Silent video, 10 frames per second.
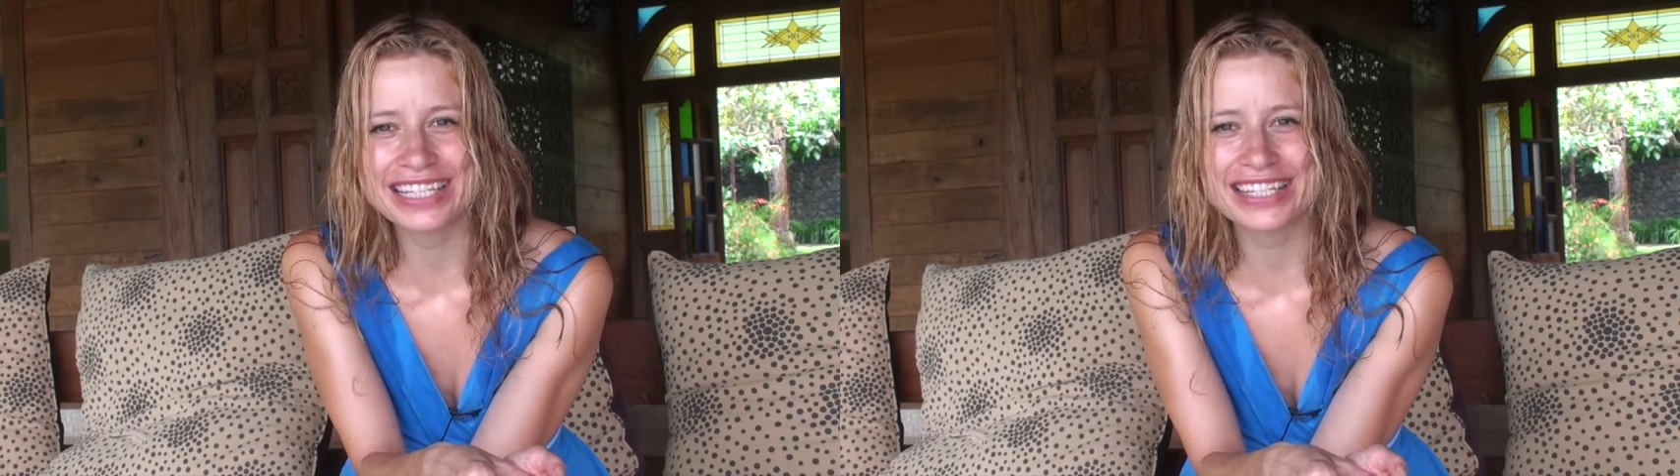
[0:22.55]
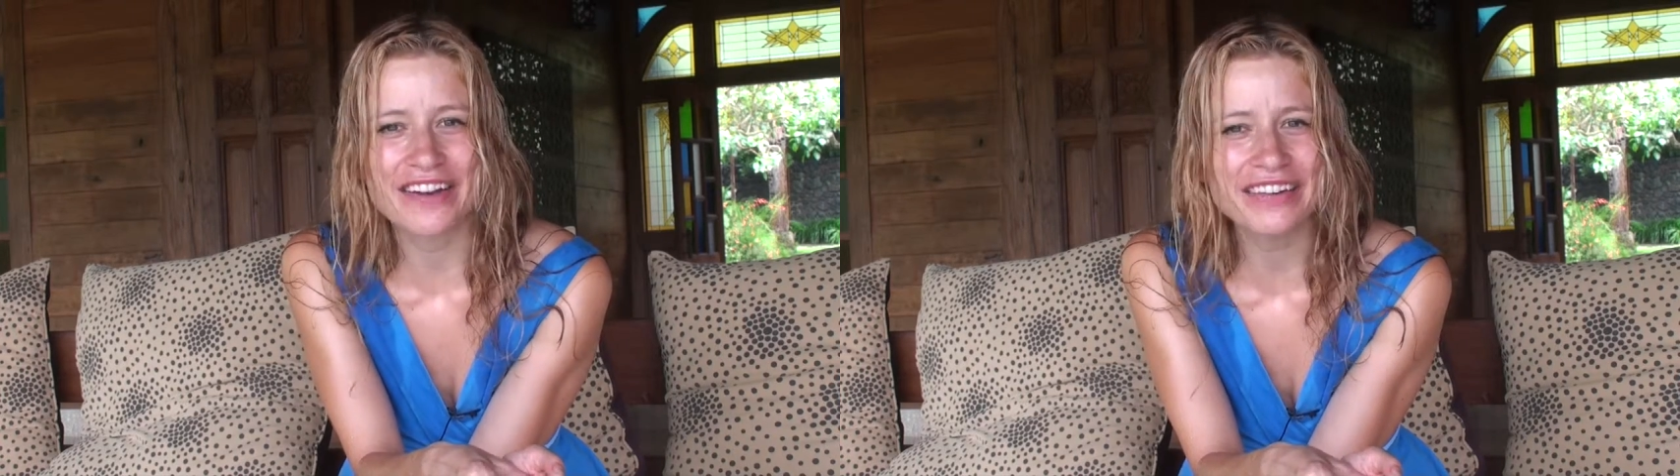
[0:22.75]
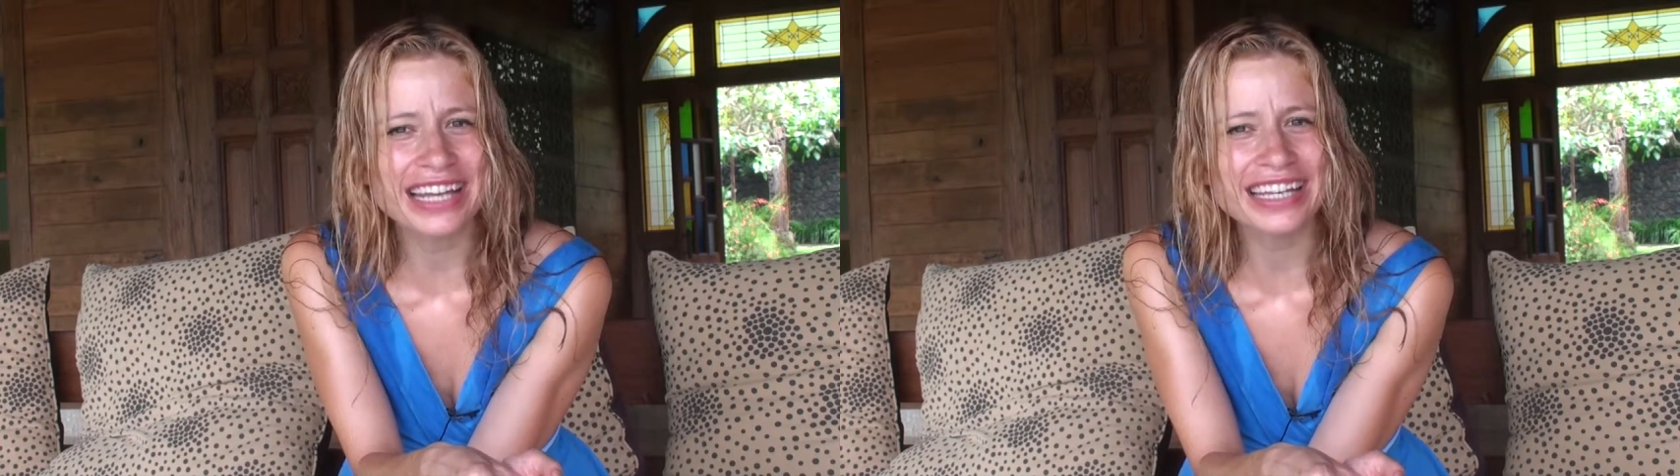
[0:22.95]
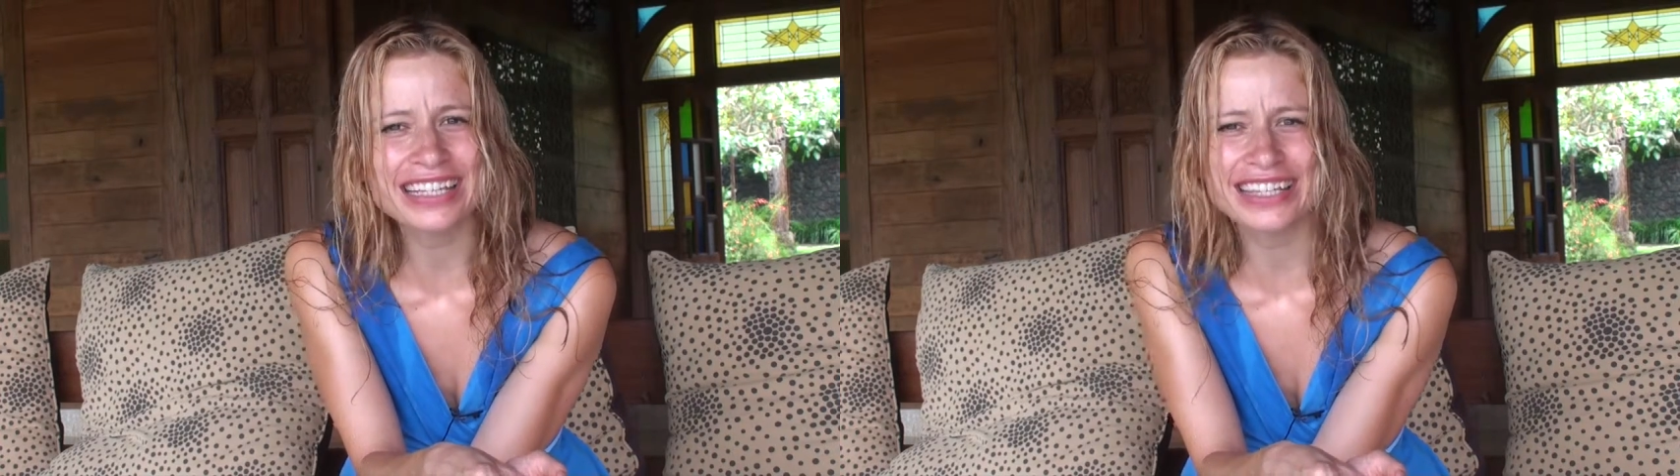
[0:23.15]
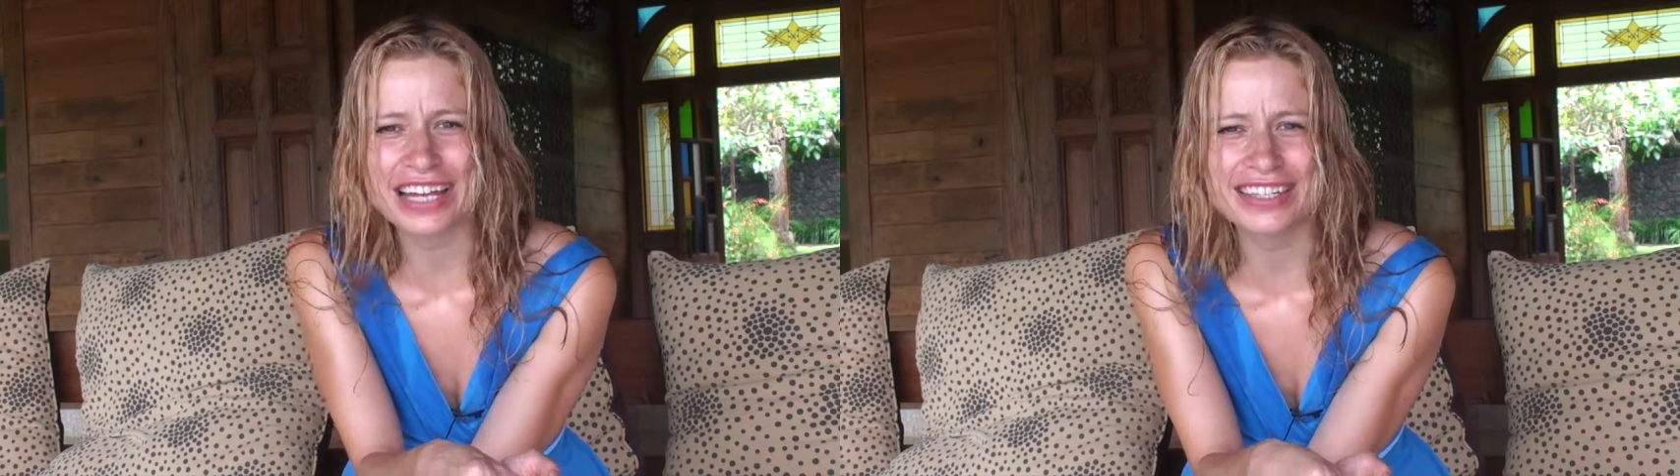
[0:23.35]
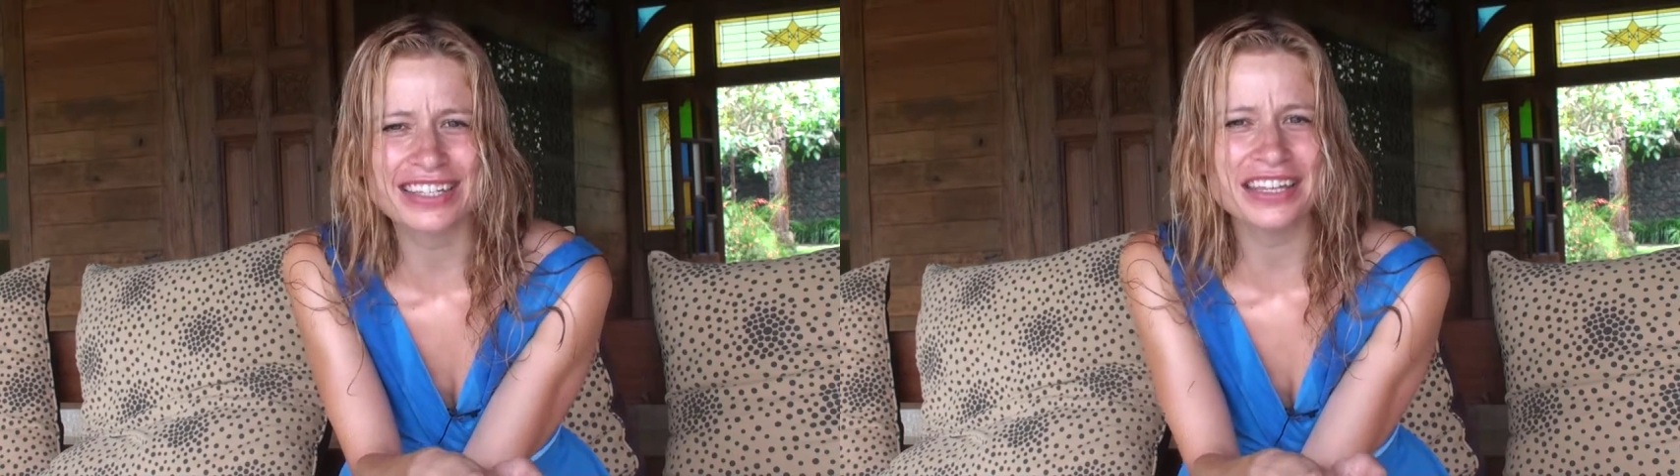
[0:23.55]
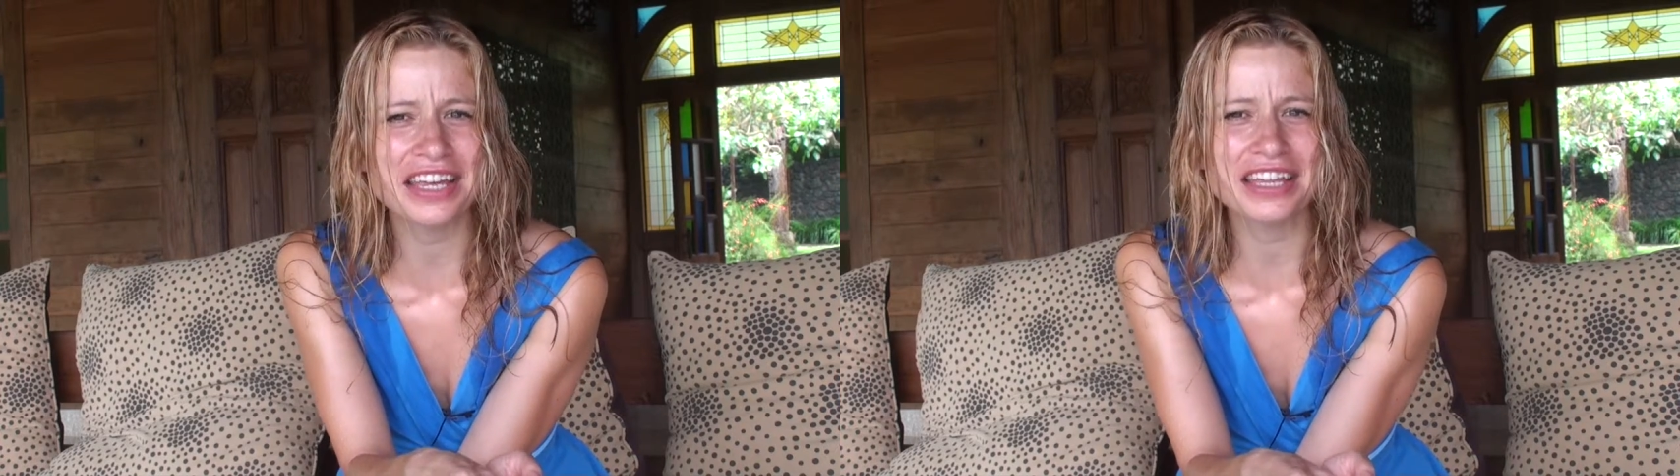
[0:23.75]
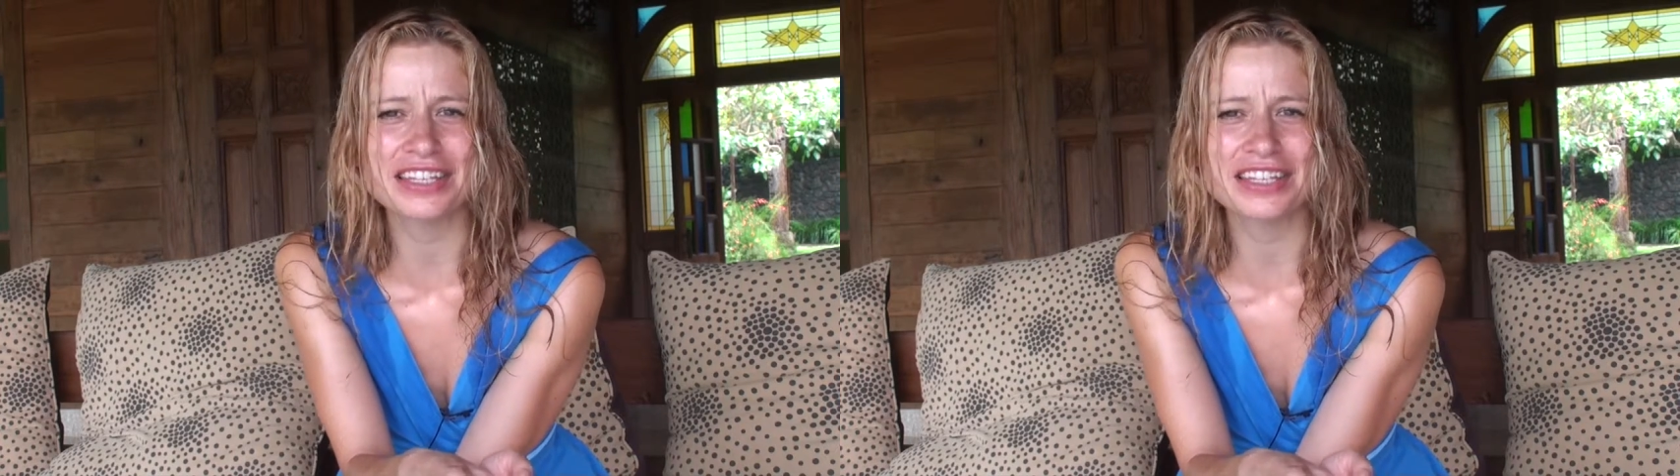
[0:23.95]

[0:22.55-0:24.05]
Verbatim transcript: staring at it, touching it,